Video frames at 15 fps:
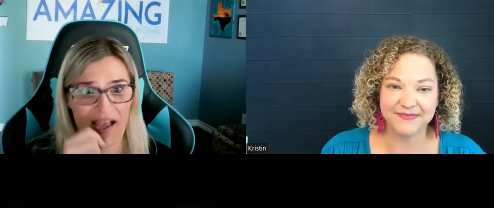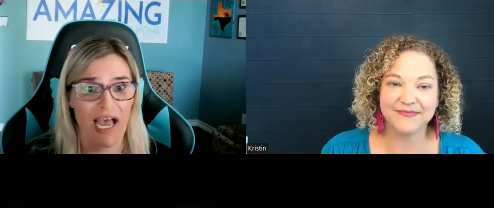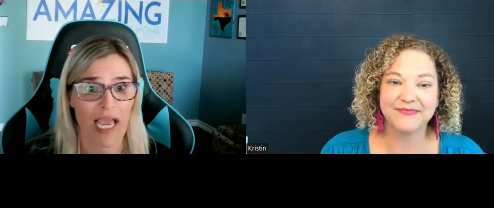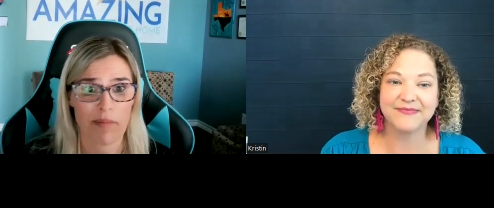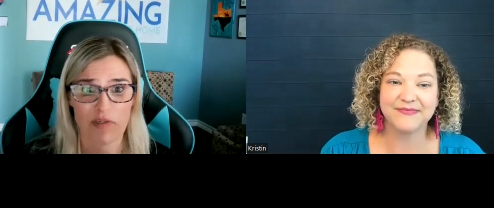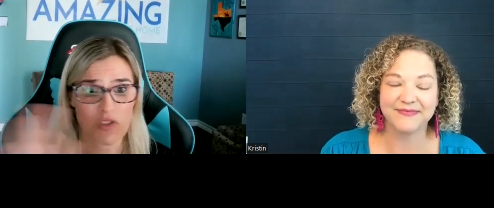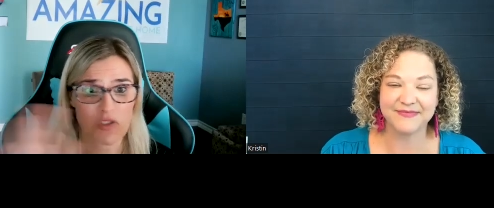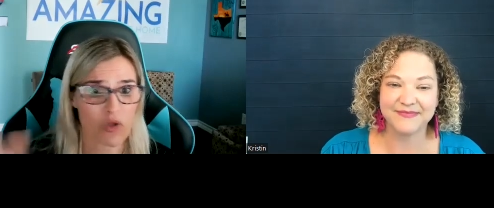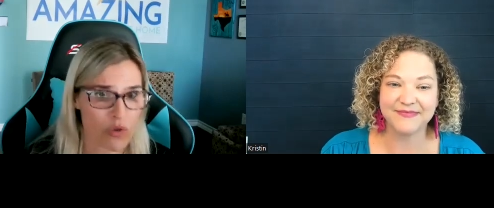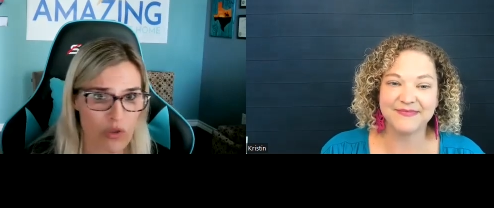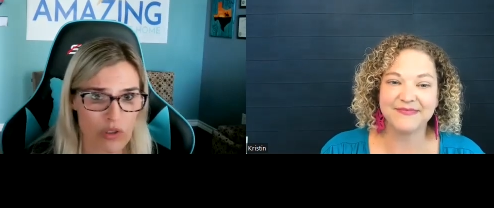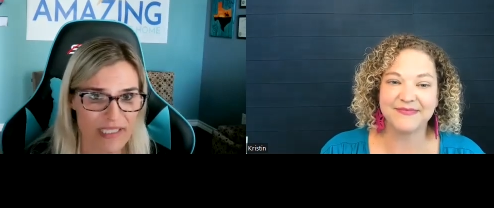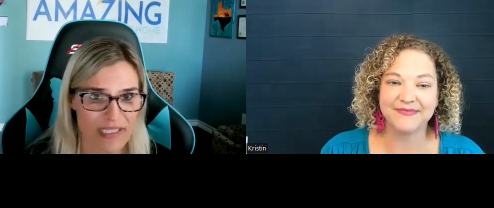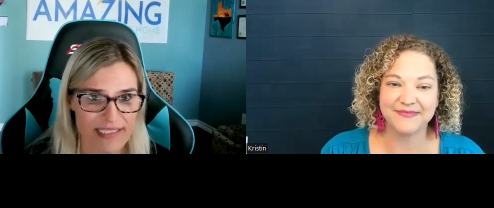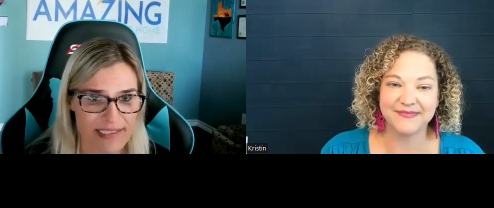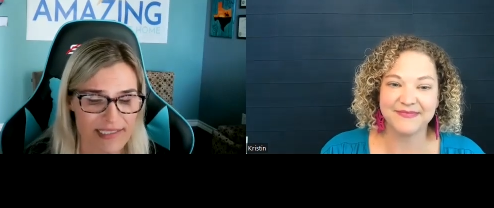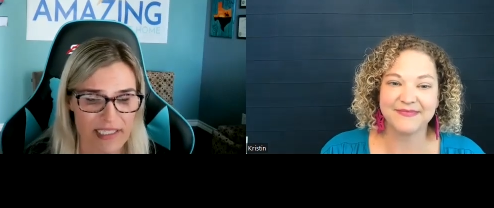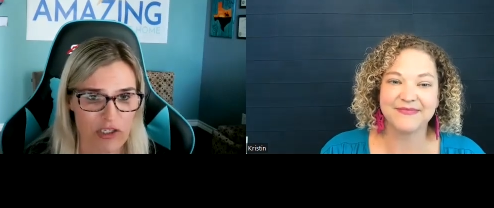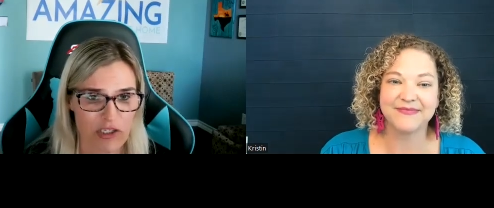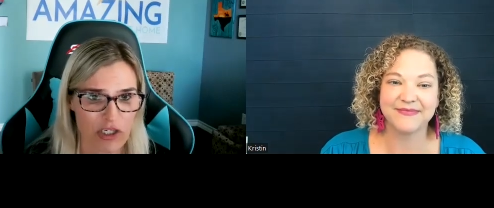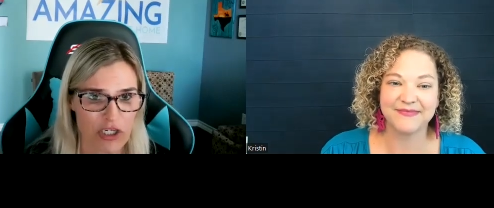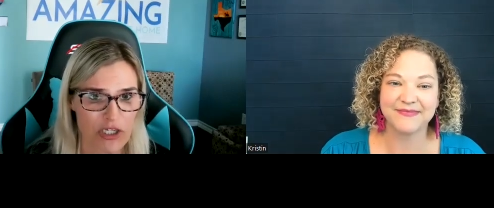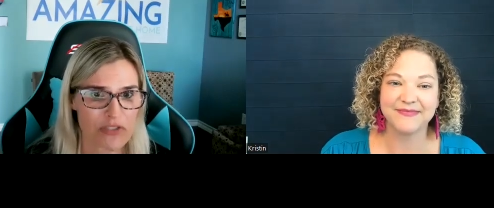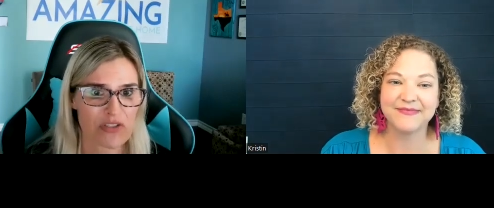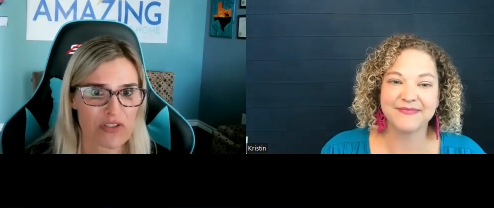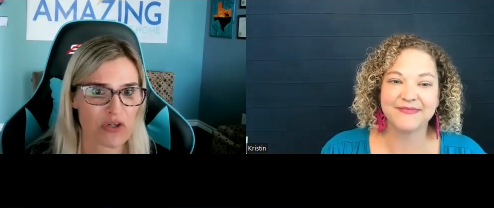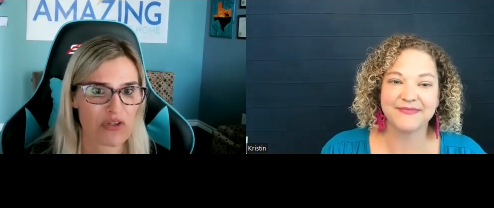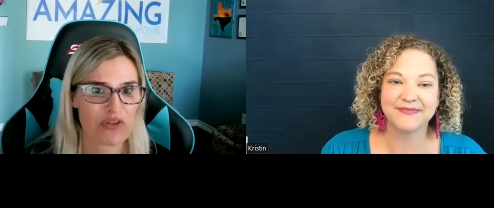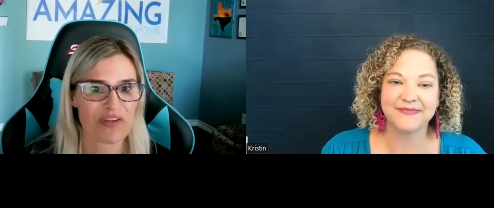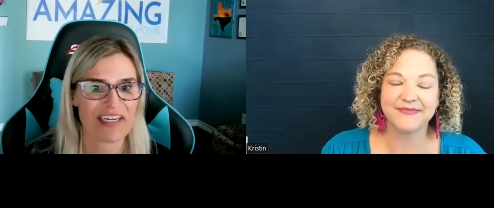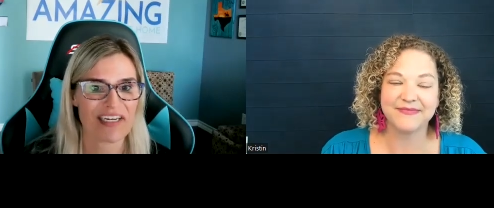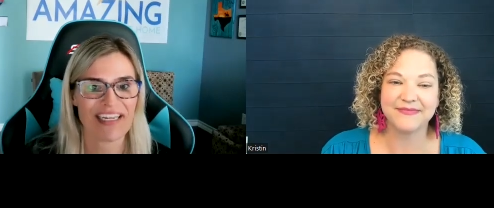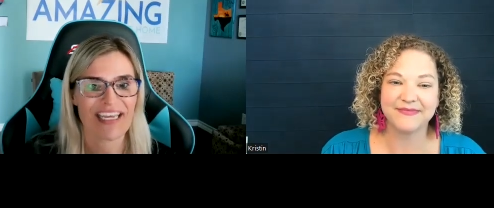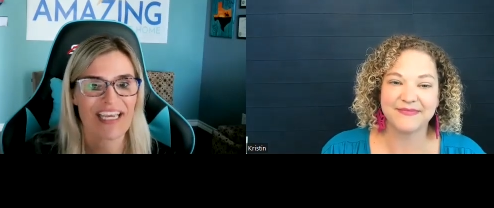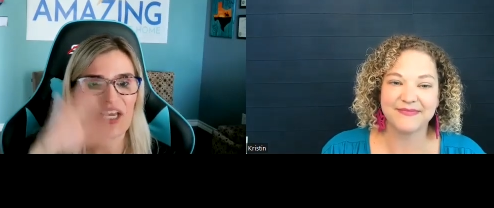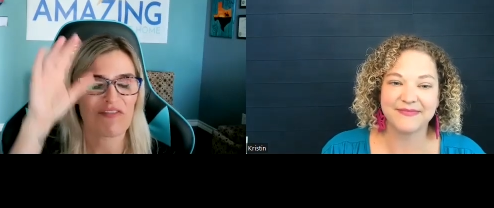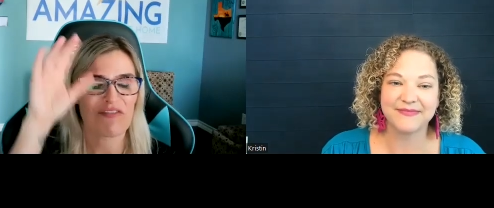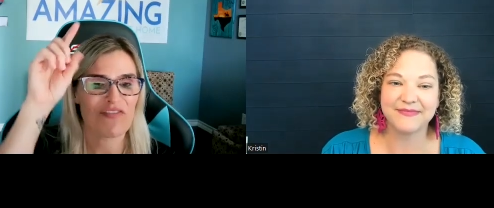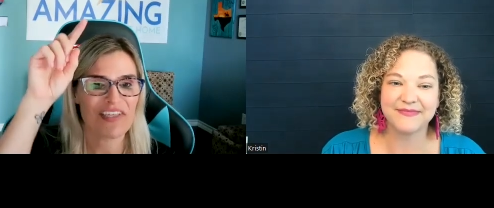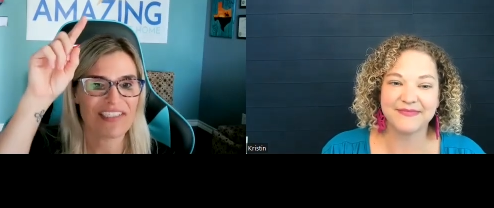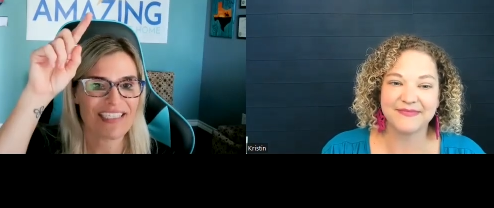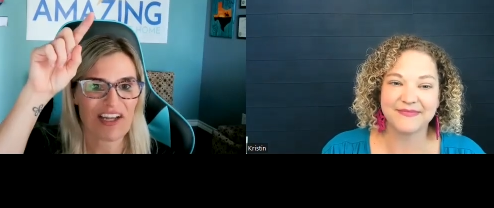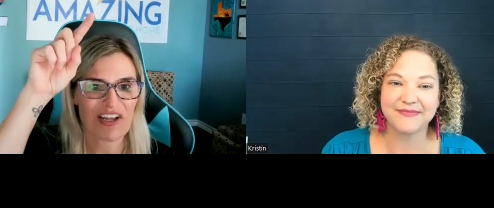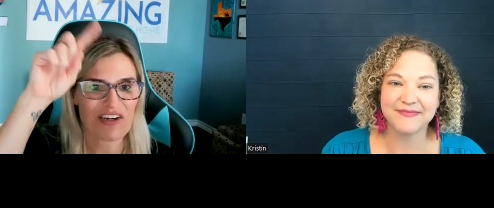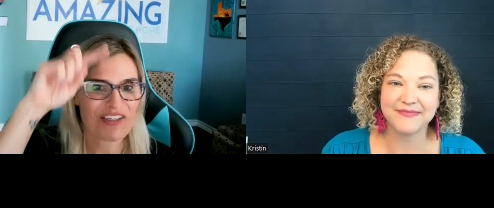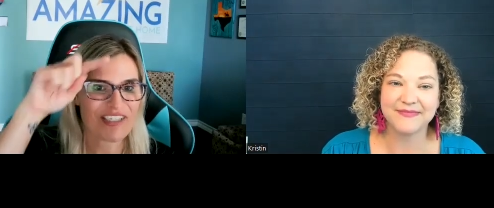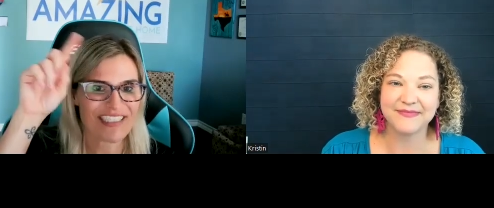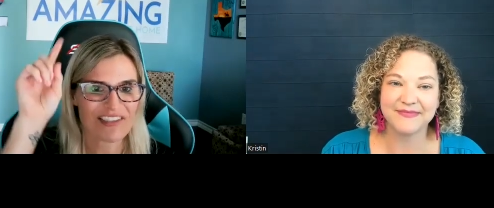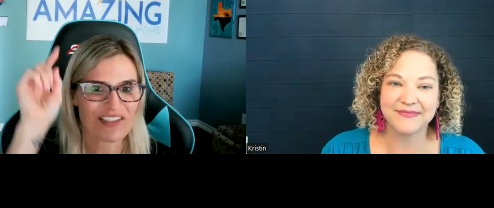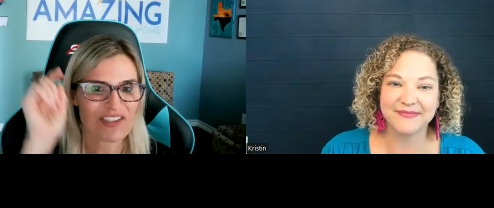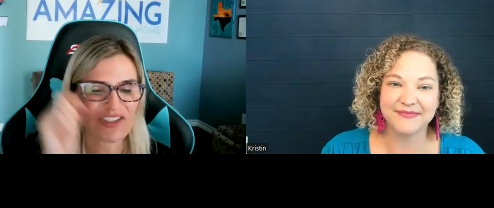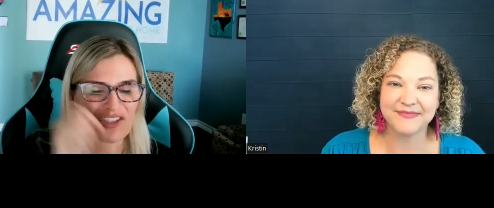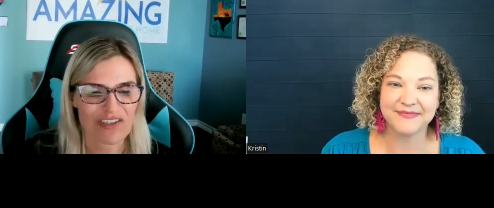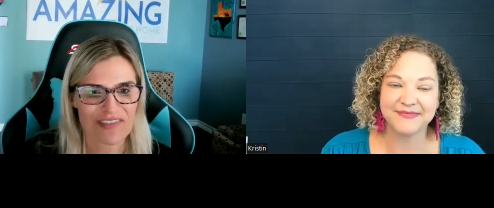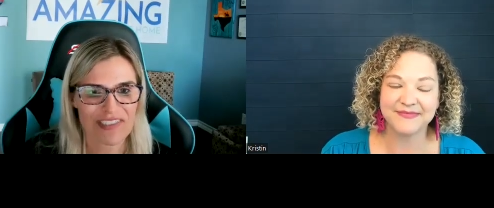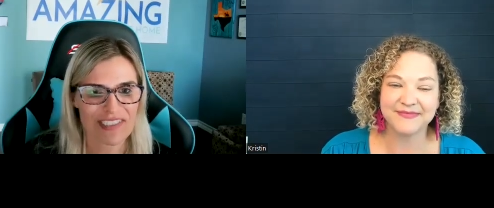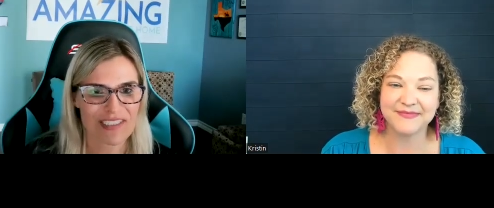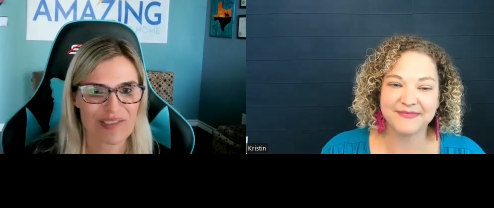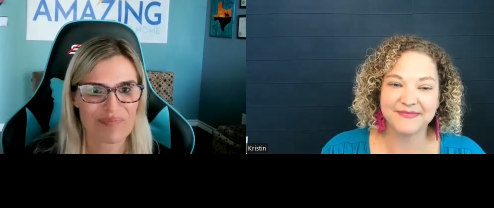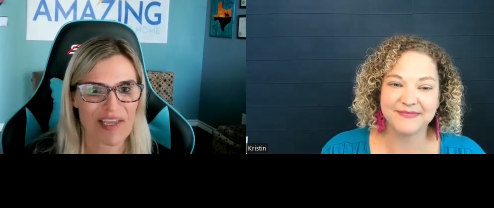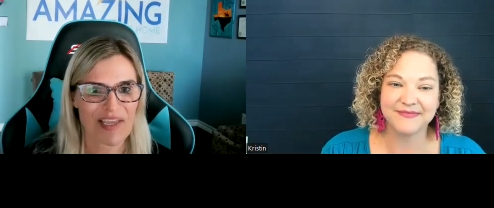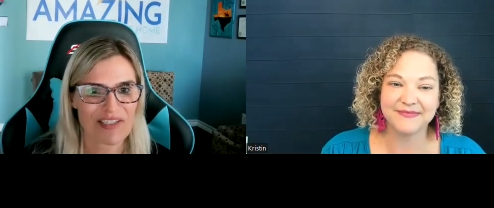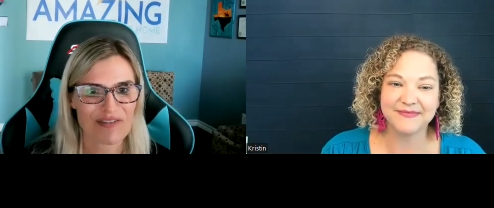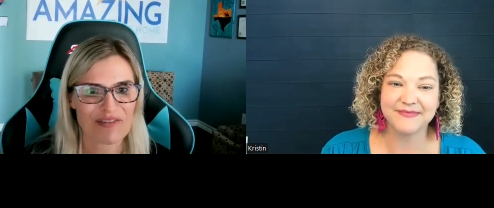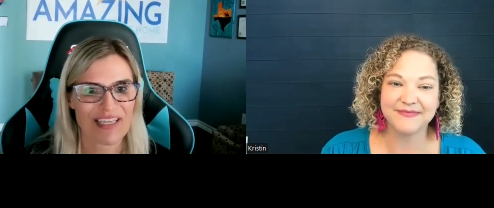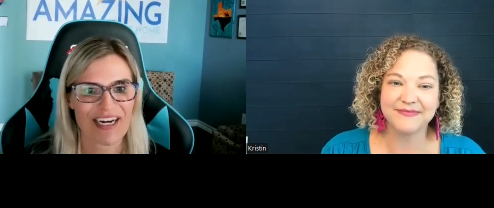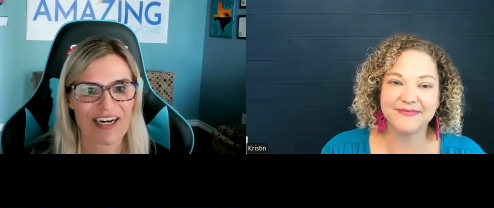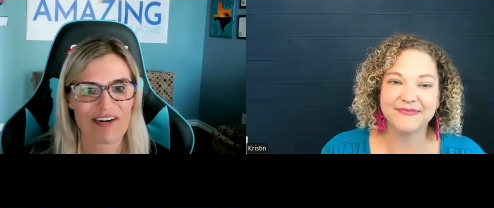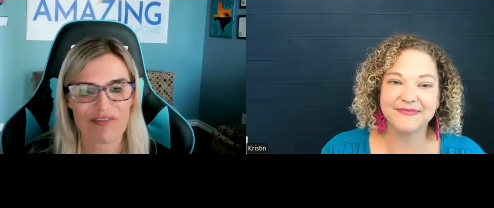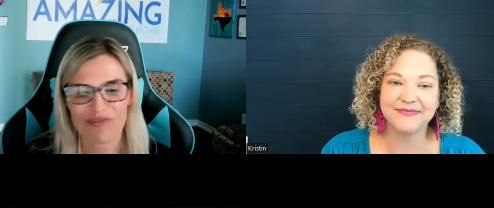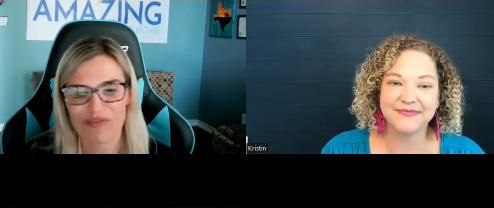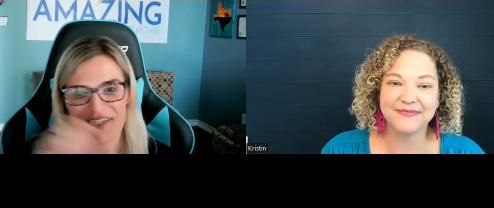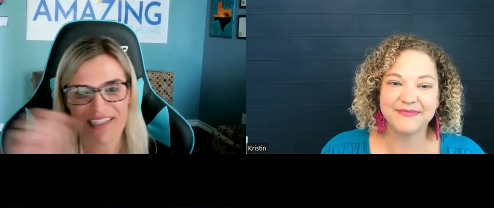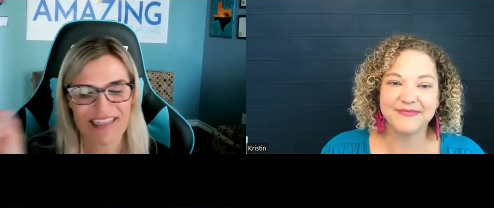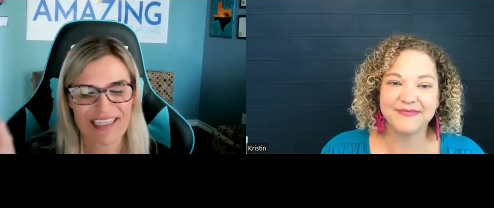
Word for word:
Speaker 1: I'm a total listing nerd. So you can visit underneath the services menu there, free